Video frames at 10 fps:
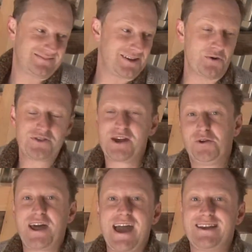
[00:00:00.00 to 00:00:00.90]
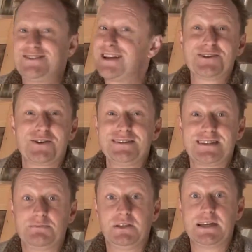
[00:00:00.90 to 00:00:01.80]
go with that old adage, ignorance
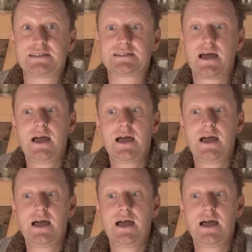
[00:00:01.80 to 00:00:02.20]
is bliss.